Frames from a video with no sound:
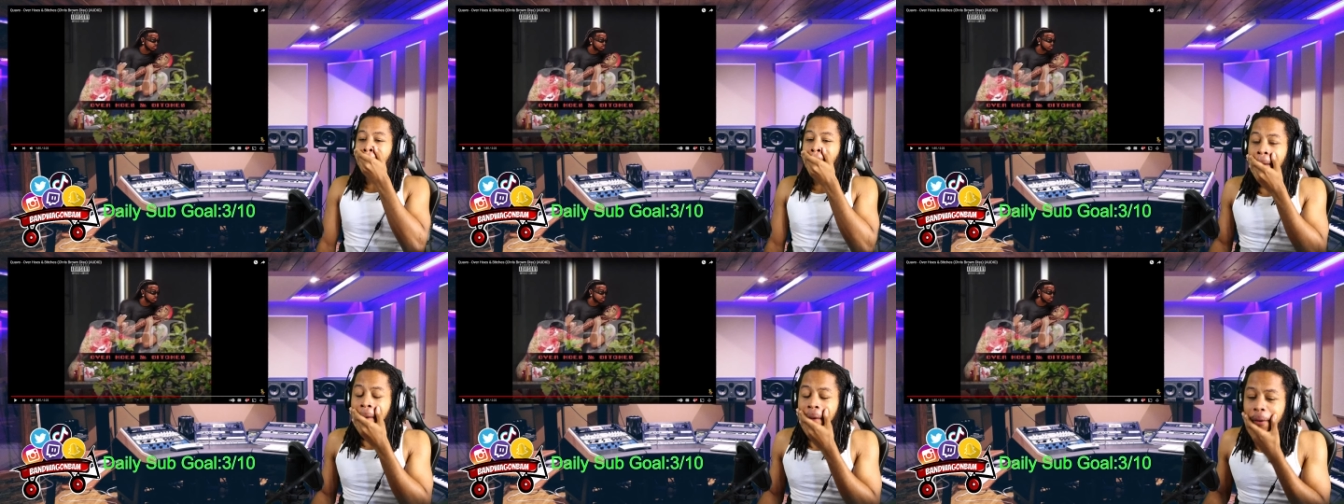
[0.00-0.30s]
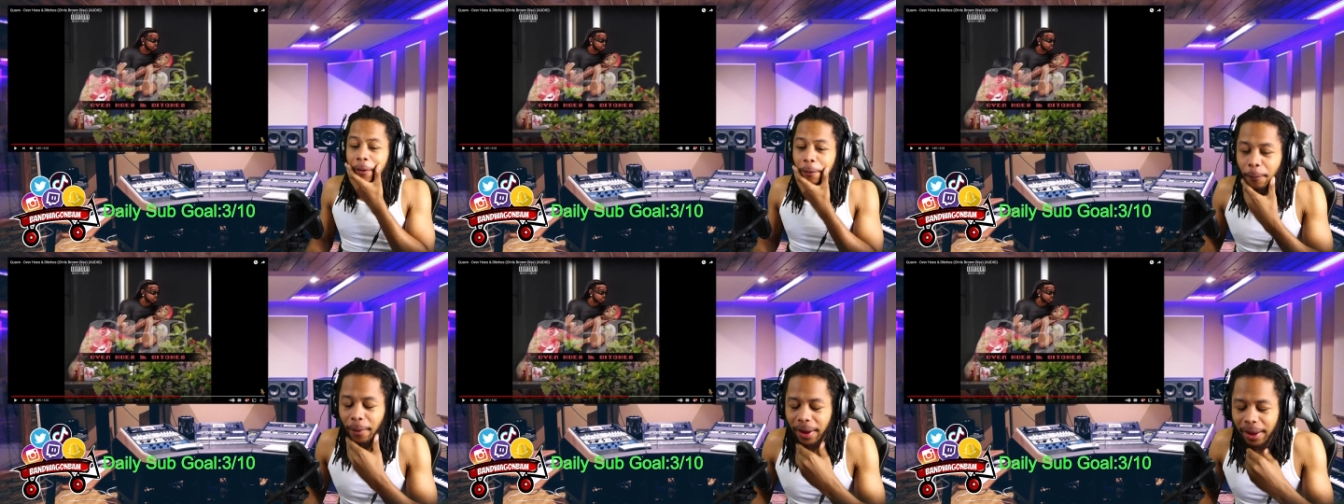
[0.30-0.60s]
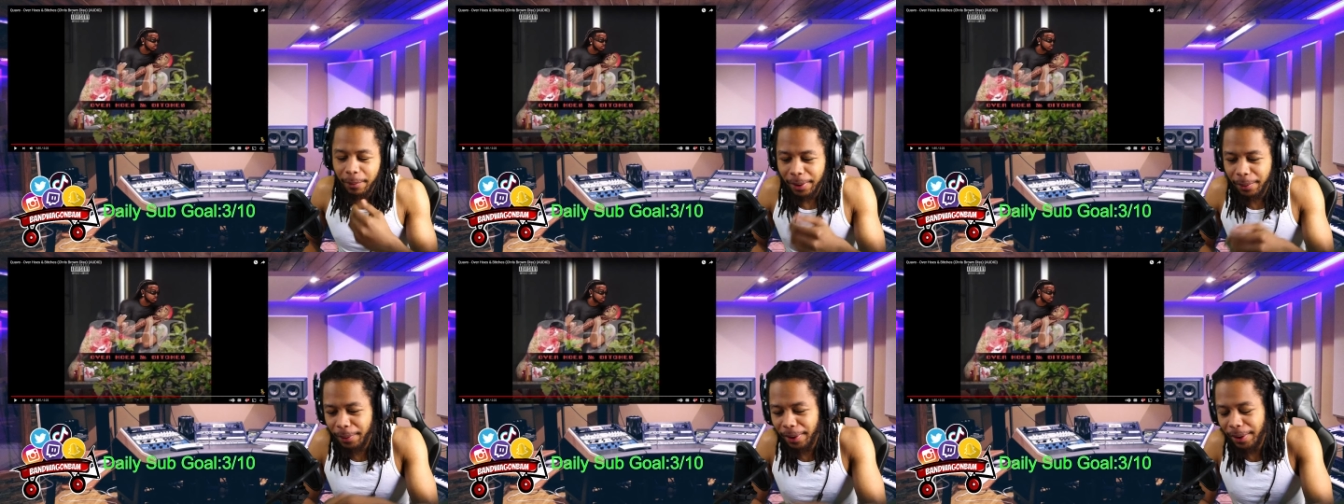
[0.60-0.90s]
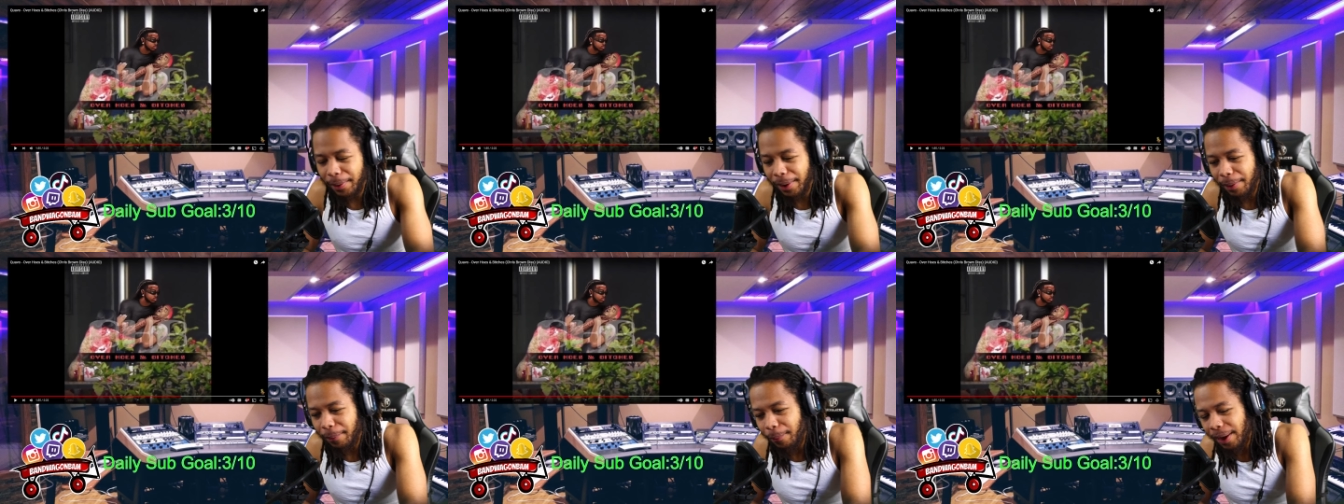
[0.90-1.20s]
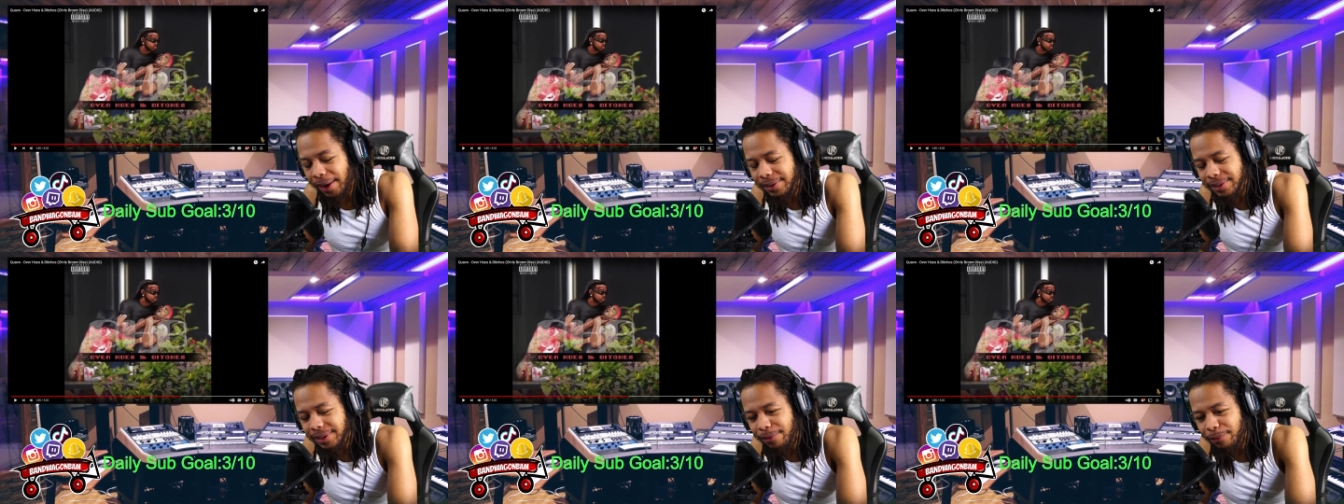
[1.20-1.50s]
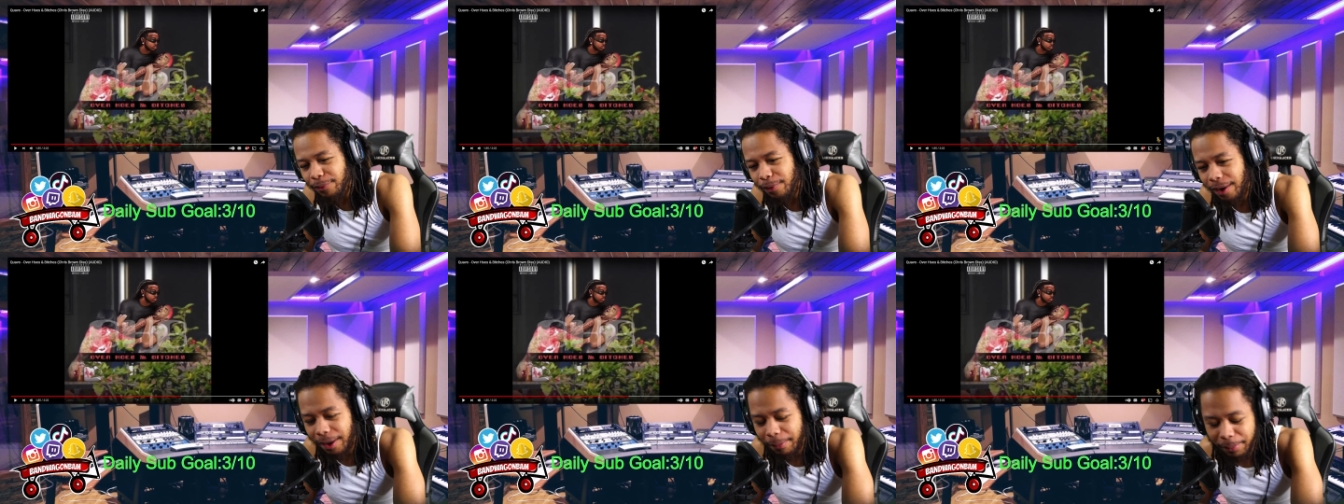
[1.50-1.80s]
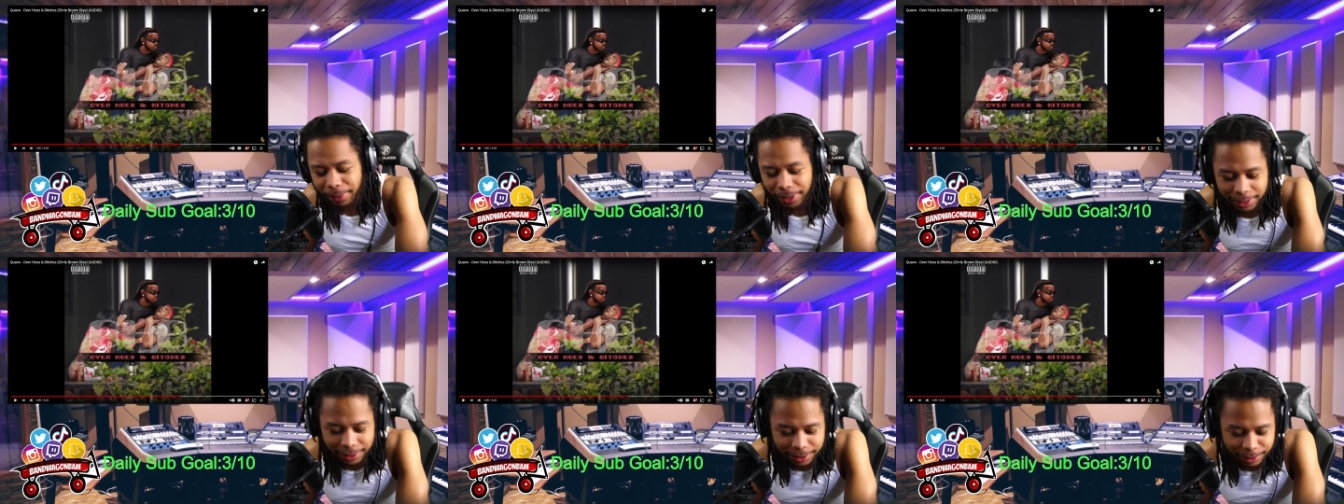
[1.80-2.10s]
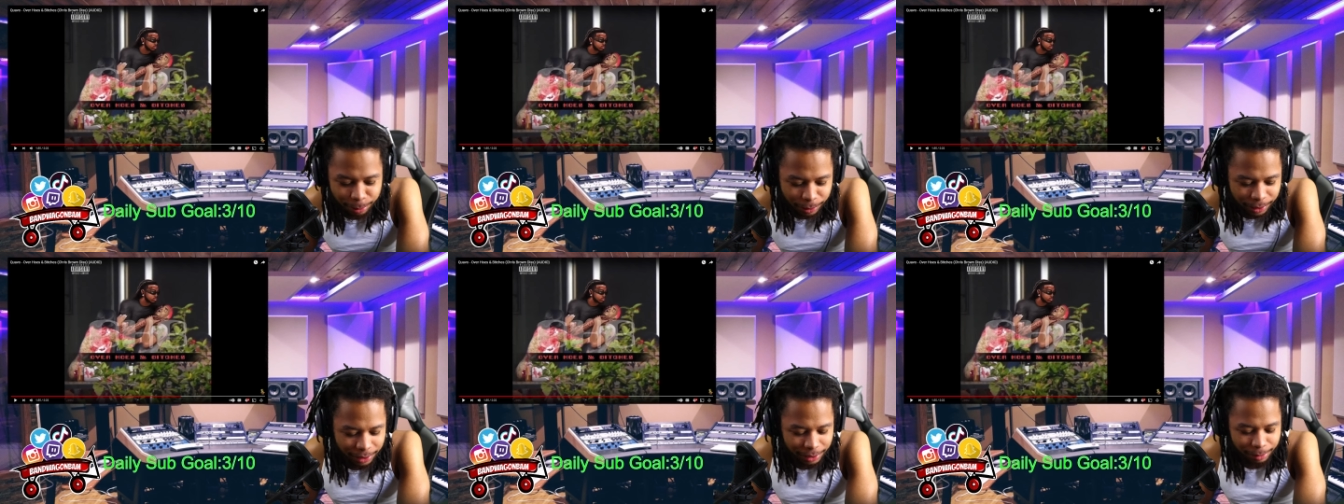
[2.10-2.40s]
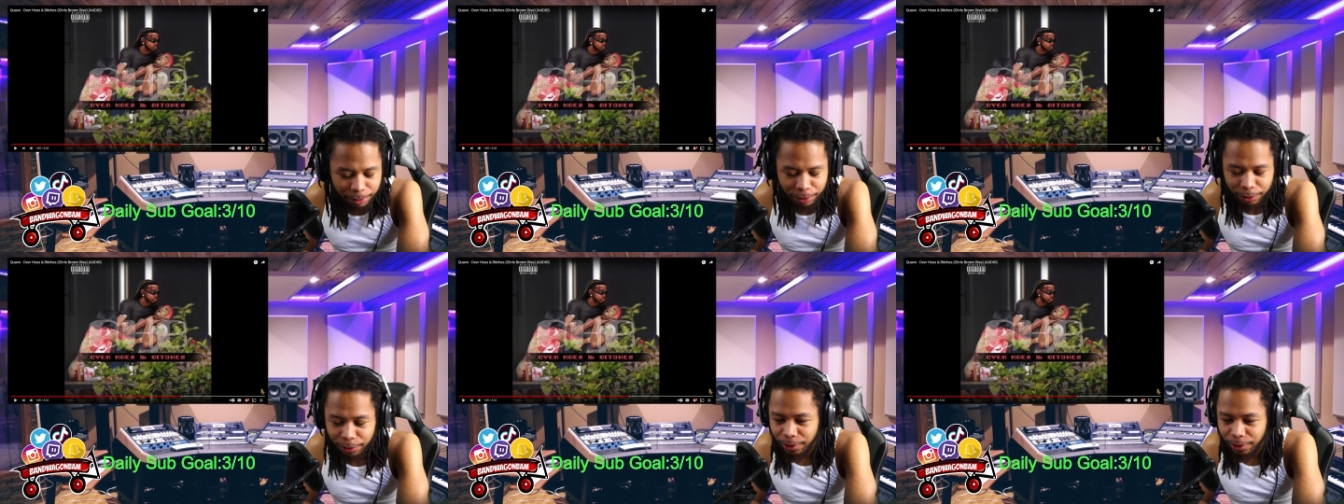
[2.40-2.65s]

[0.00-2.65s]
wait, wait, wait, wait. Why is everyone coming at Saweetie, bro?